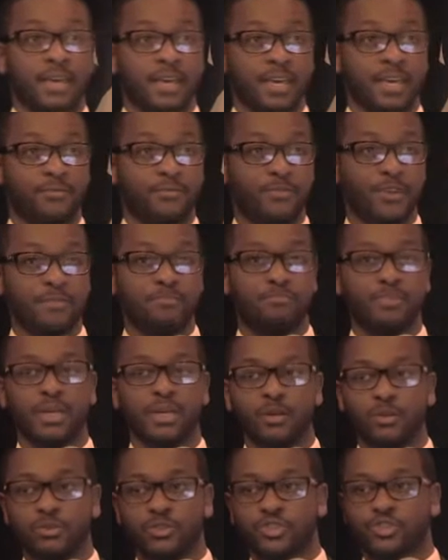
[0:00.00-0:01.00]
if we
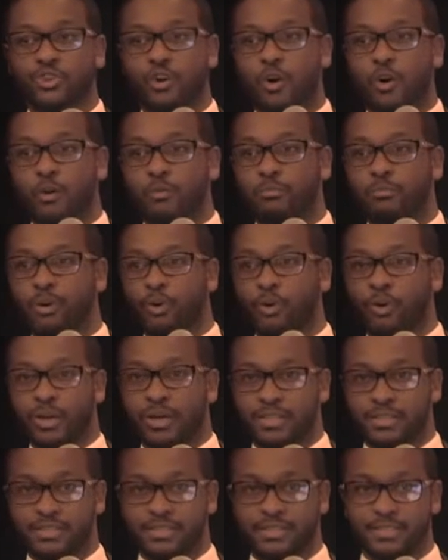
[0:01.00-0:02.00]
build strong
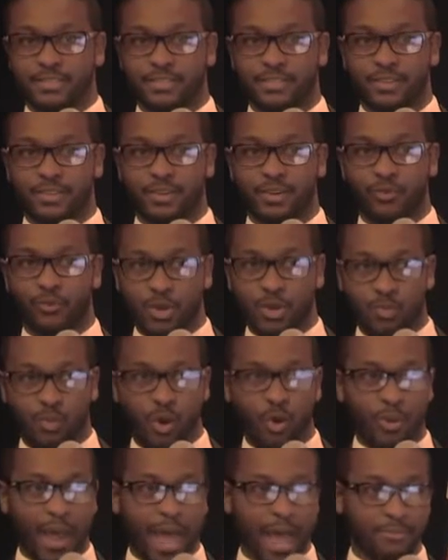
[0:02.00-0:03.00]
boys, we
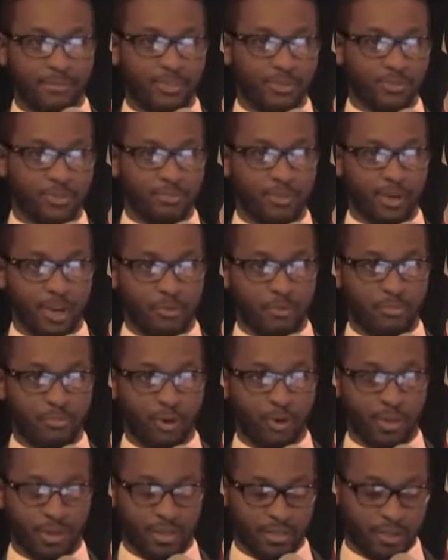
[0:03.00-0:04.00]
won't have to repair
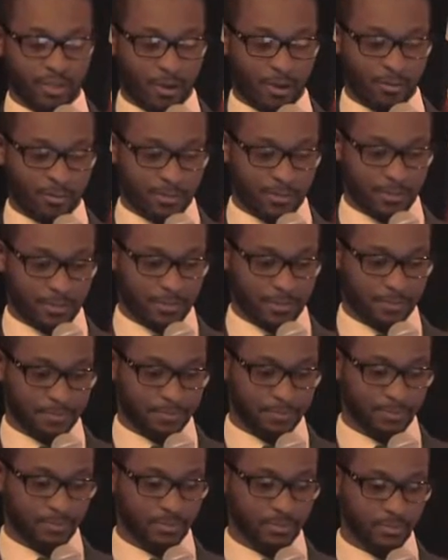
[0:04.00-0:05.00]
broken adults.
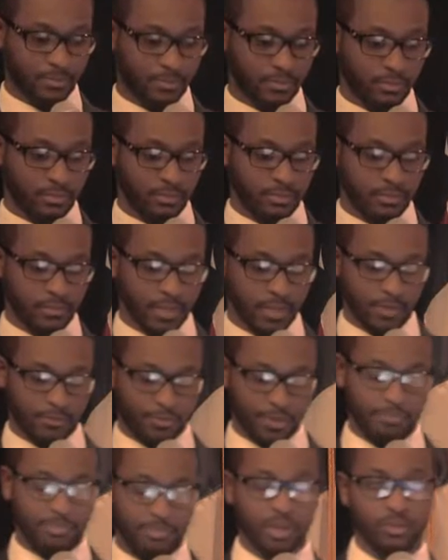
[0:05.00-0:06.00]
If
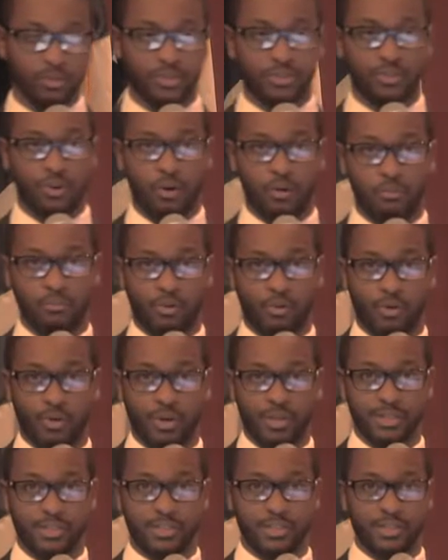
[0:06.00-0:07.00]
we build strong
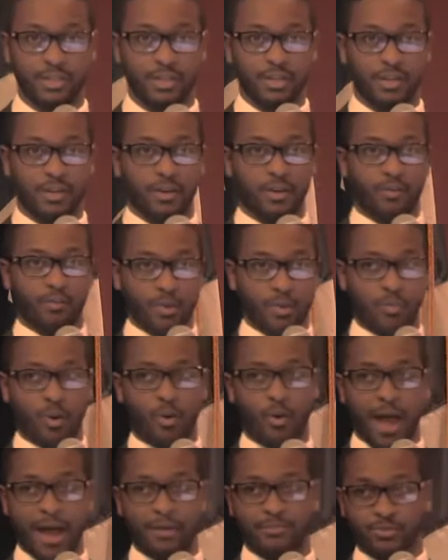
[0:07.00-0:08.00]
boys, we
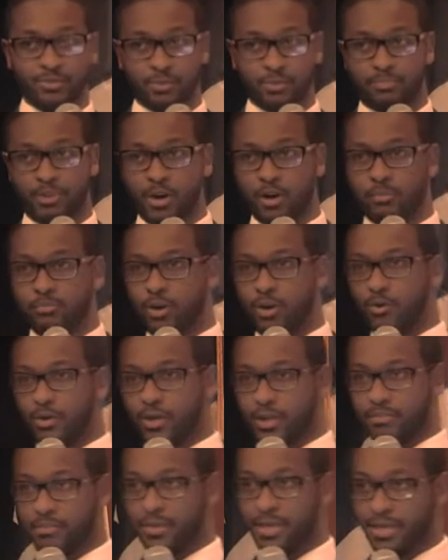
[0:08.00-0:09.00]
won't have to repair
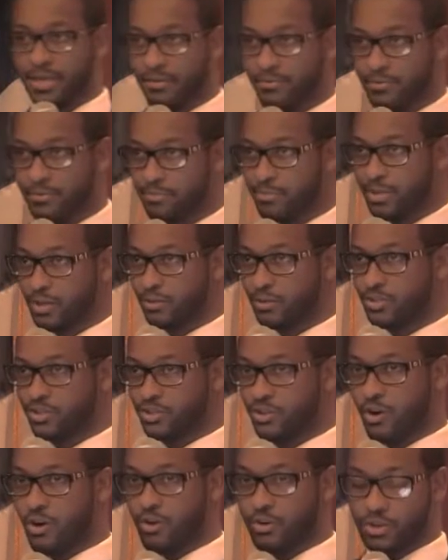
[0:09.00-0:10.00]
broken men. If we build
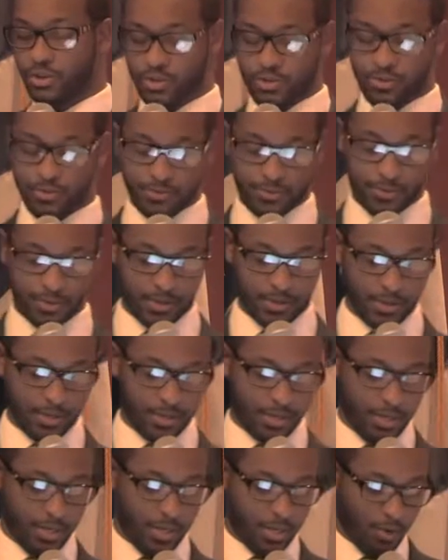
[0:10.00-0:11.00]
strong youth,
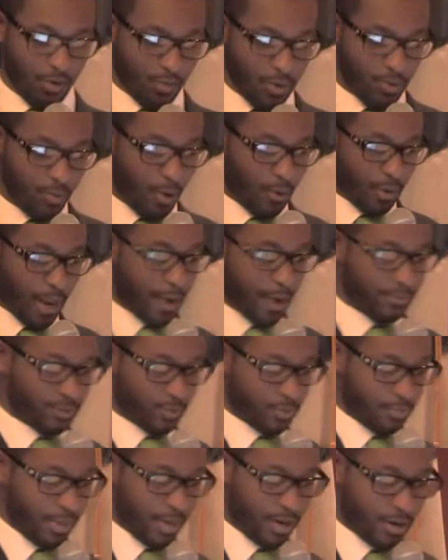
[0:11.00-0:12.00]
we won't have
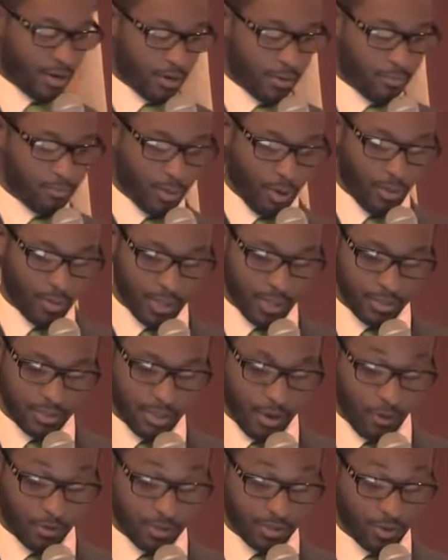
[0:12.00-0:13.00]
to repair broken
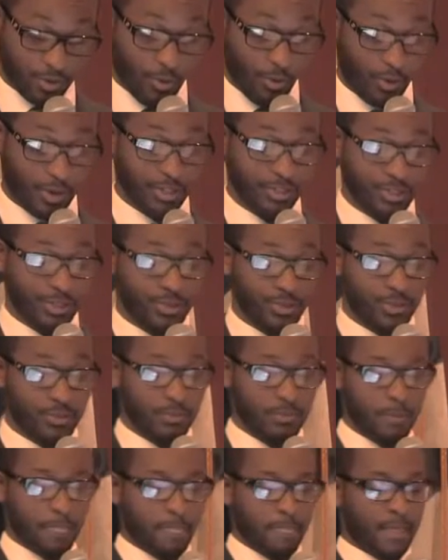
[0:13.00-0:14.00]
adults. According
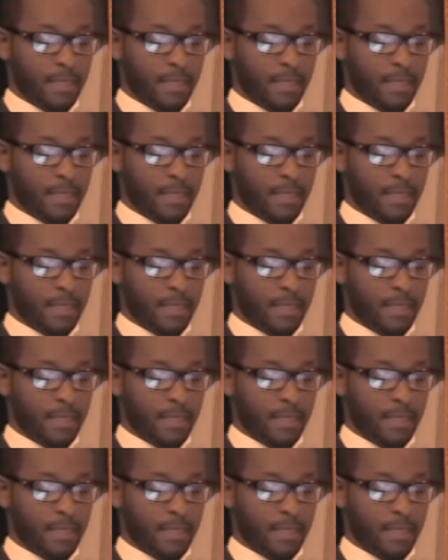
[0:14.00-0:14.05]
to